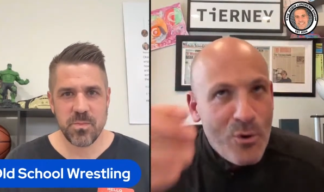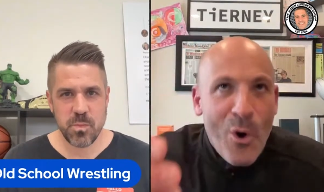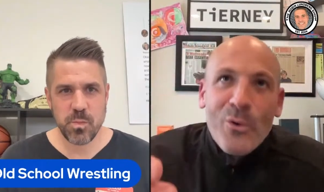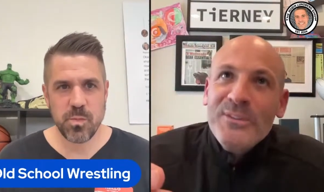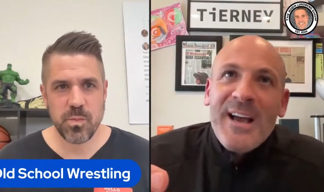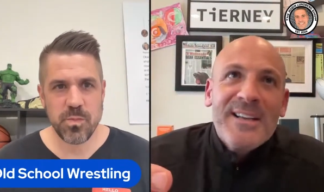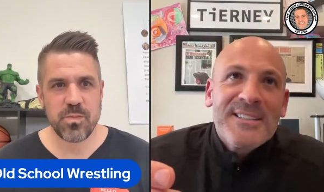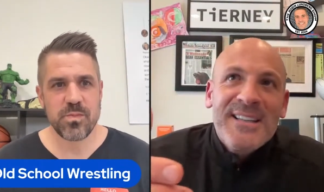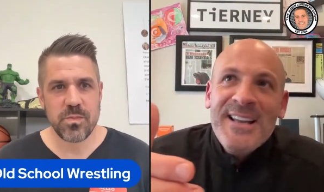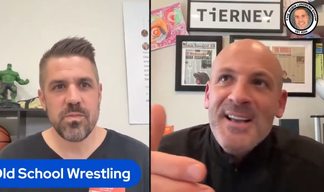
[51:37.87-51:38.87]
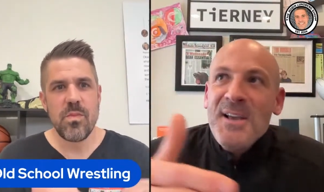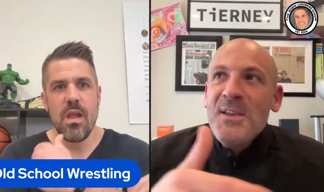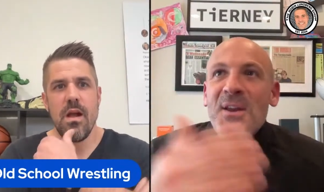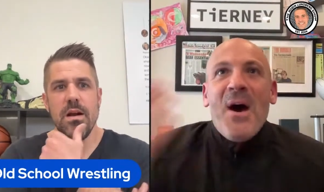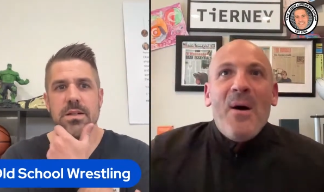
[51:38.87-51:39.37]
Speaker 1: Goldust,
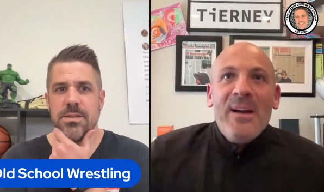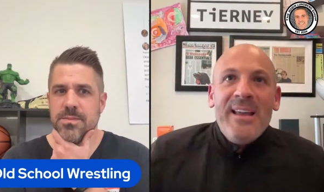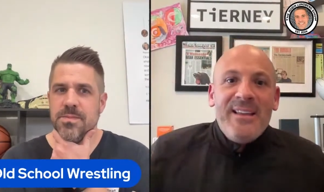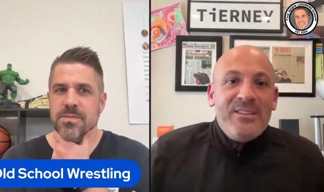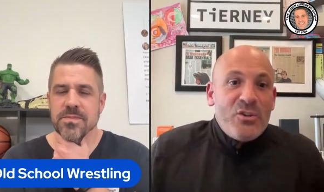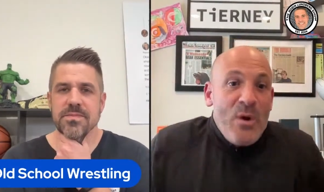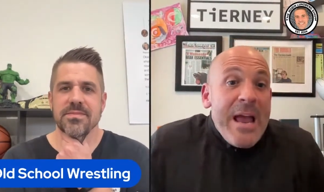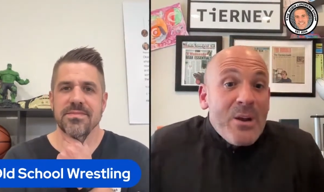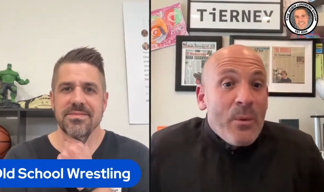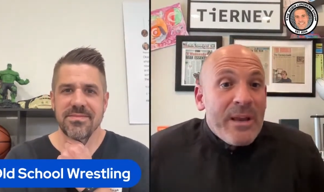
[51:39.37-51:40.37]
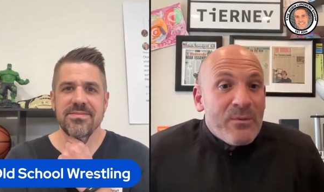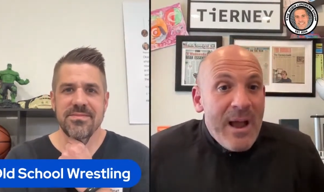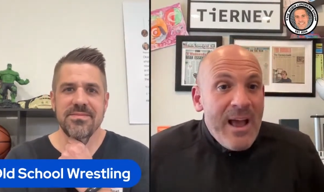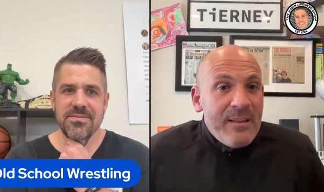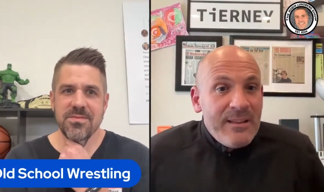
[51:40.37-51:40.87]
you know, he's a drag queen,
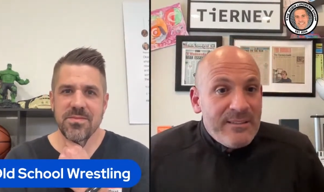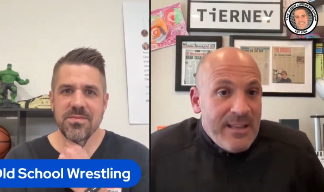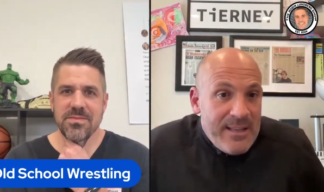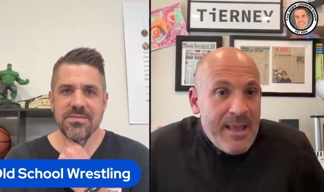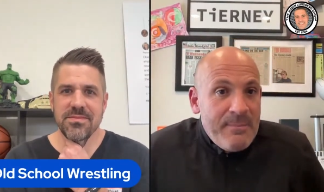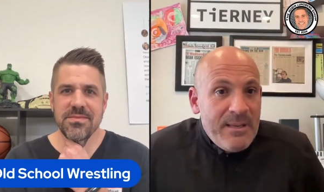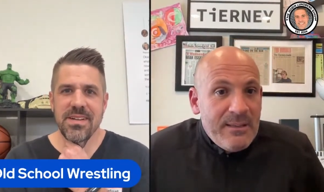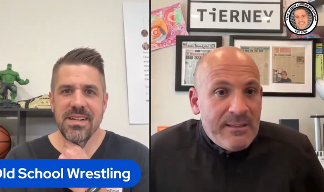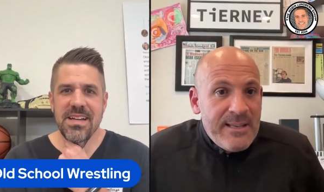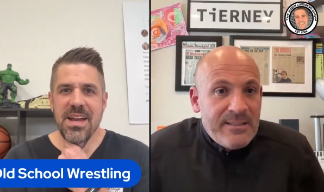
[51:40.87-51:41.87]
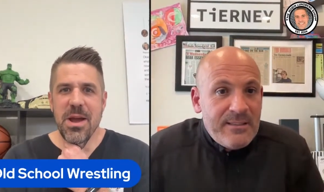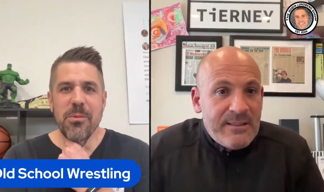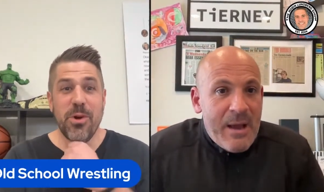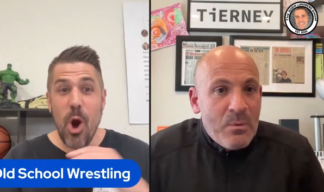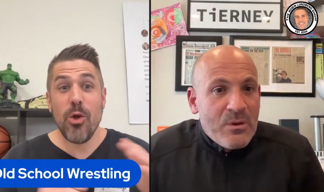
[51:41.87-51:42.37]
right? I, I mean, isn't
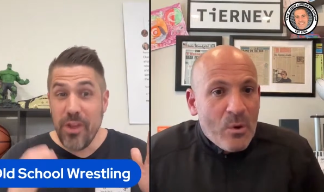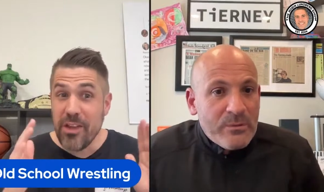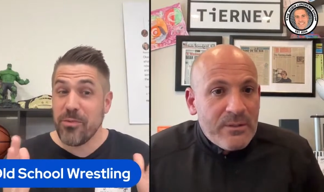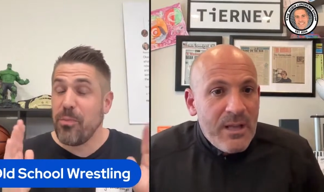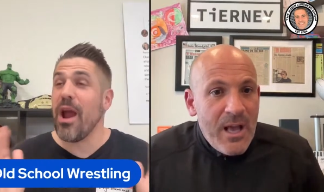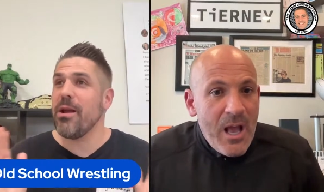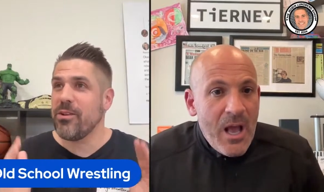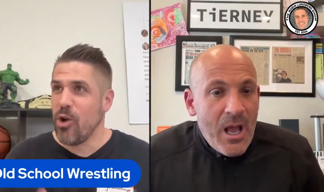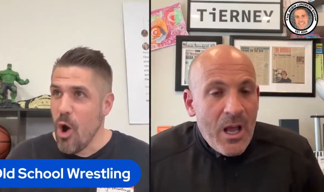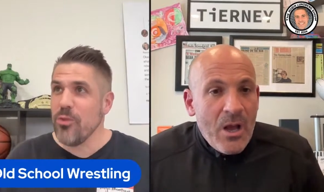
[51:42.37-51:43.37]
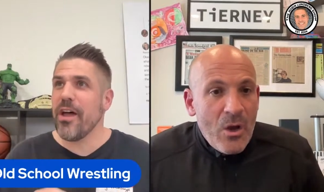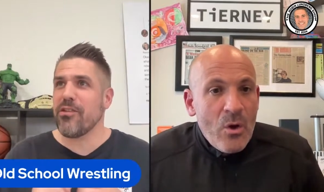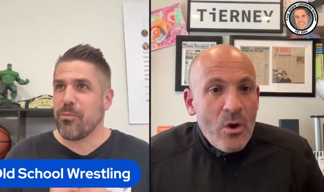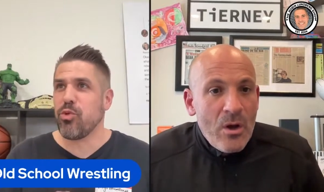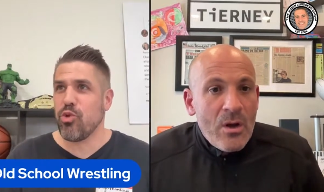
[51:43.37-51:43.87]
that Goldust?
Speaker 2: What...
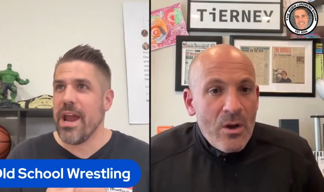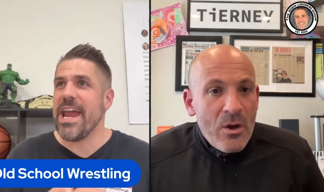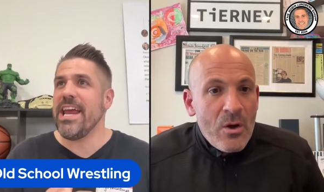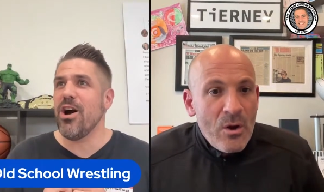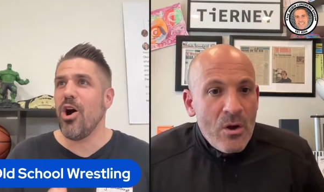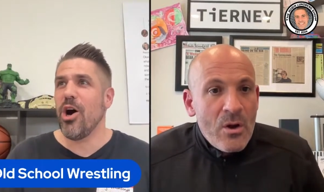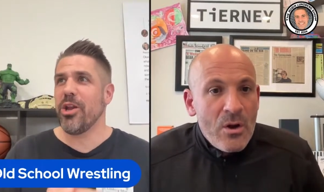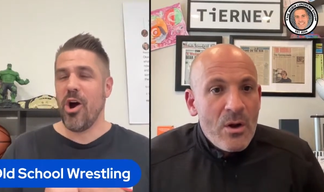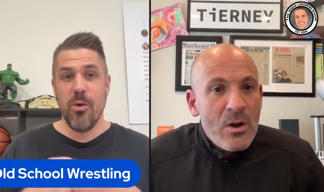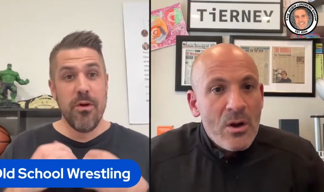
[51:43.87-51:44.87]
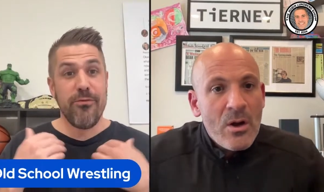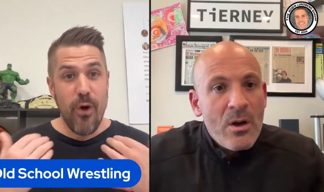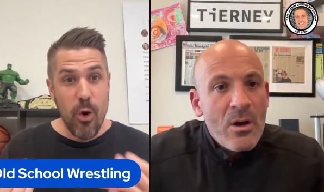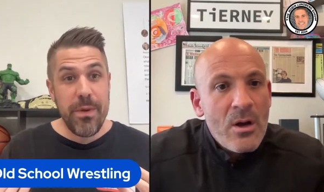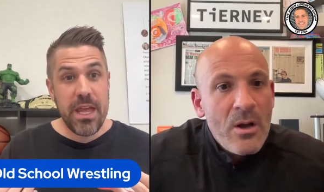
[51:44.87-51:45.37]
Goldust preyed on
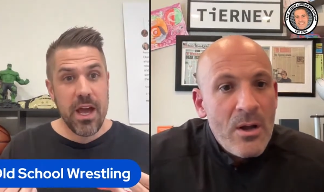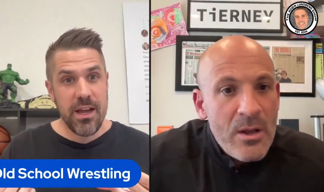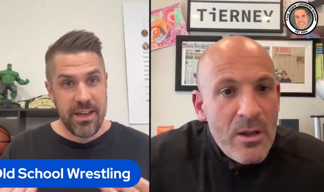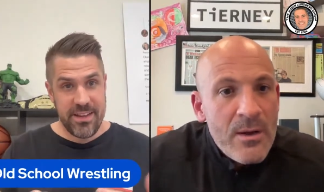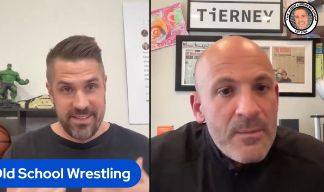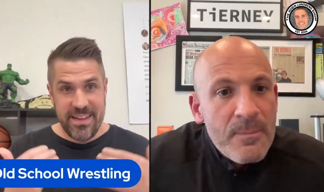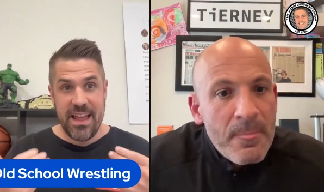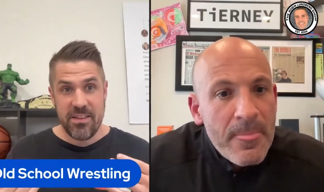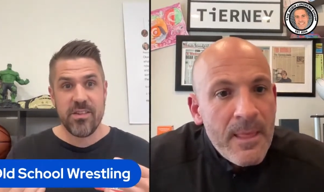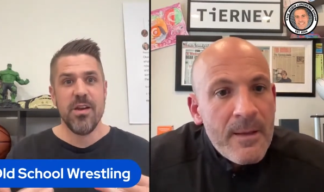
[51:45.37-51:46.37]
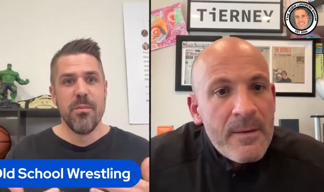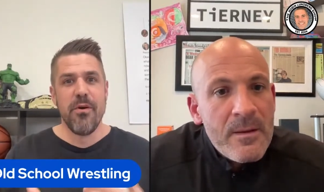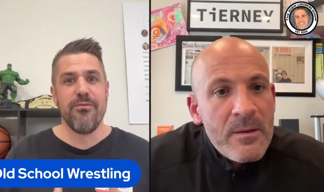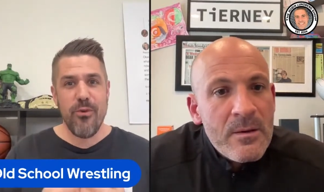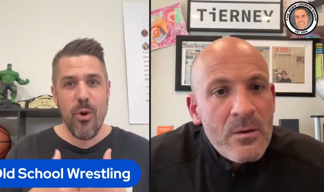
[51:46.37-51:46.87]
homophobia in a sense
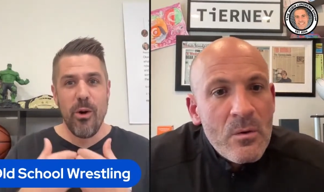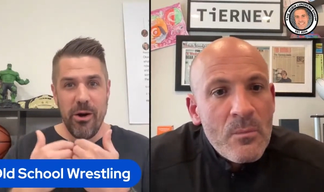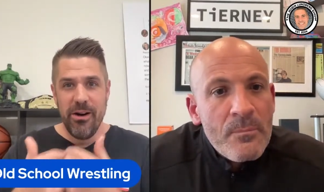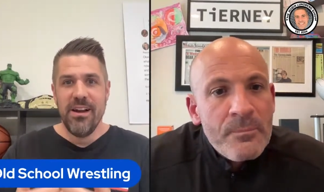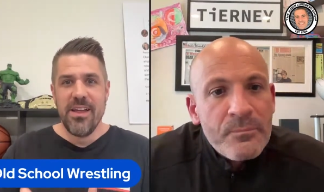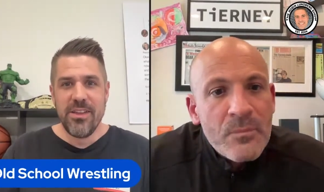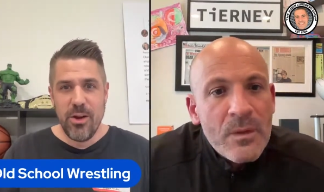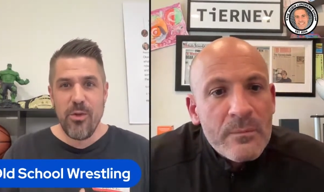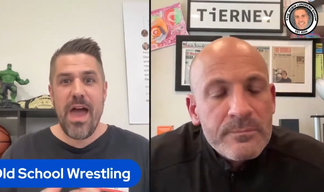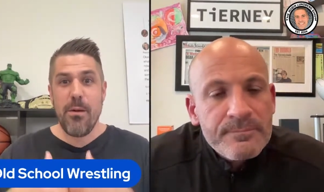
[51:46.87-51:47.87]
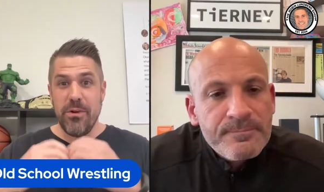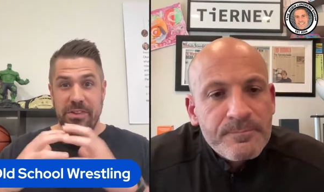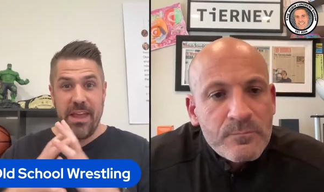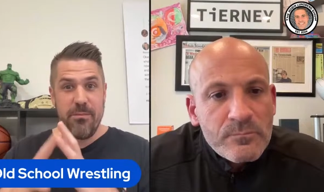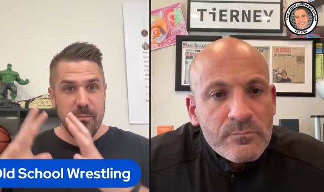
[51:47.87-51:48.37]
before you know that was
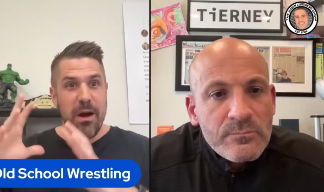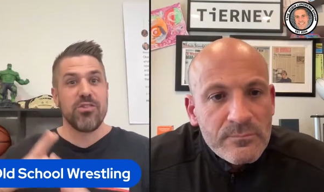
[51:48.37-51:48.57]
a much